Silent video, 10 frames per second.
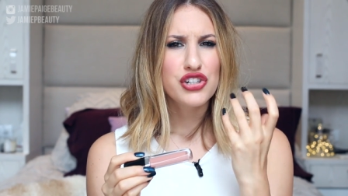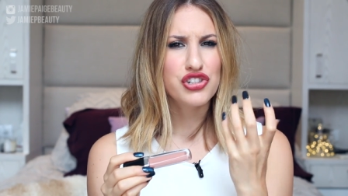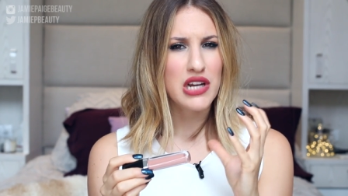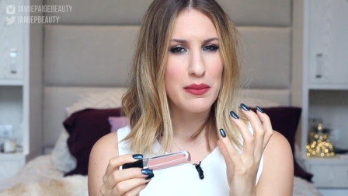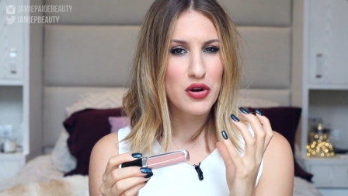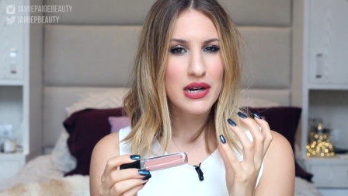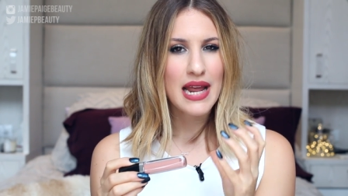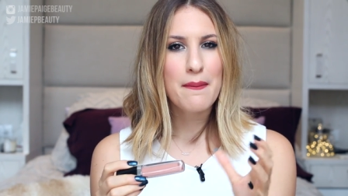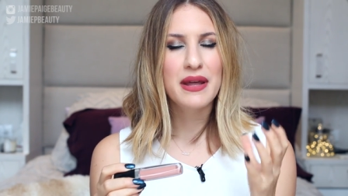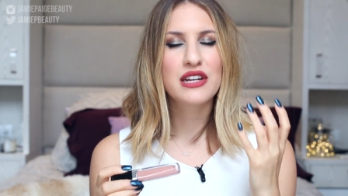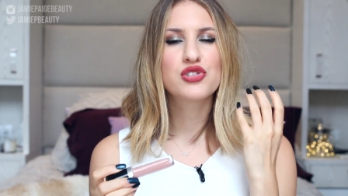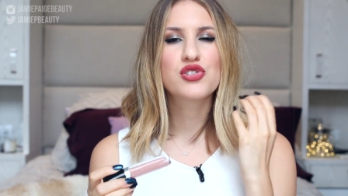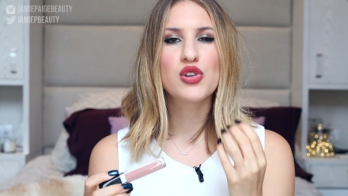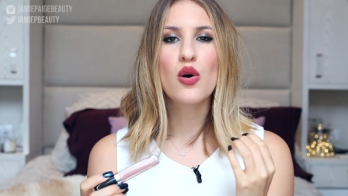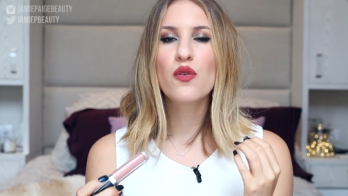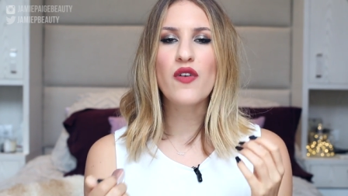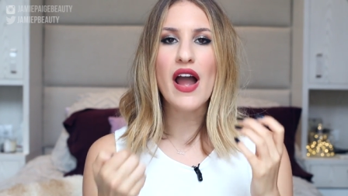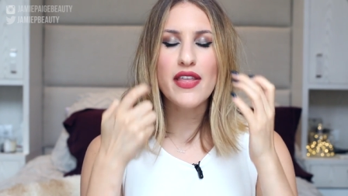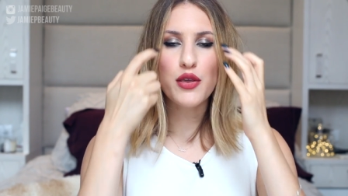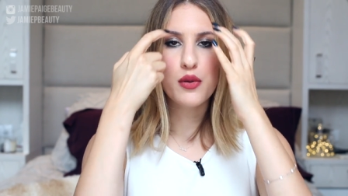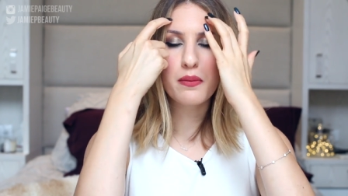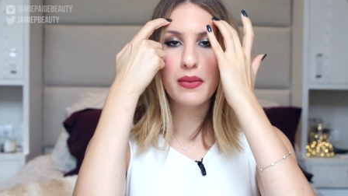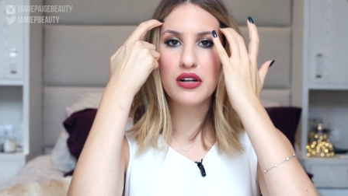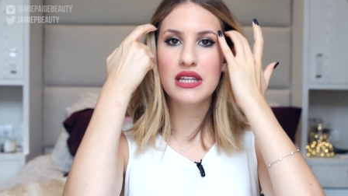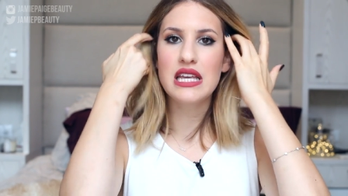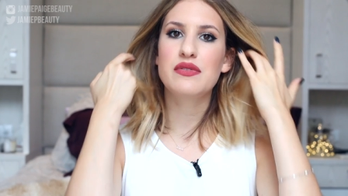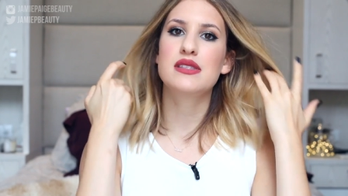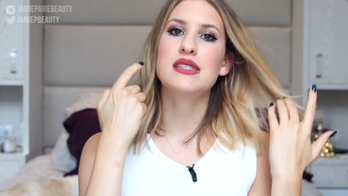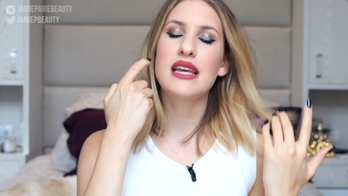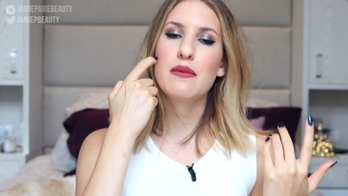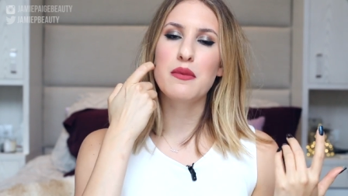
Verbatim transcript: shimmer in it, but it's so fine that you can barely even see it.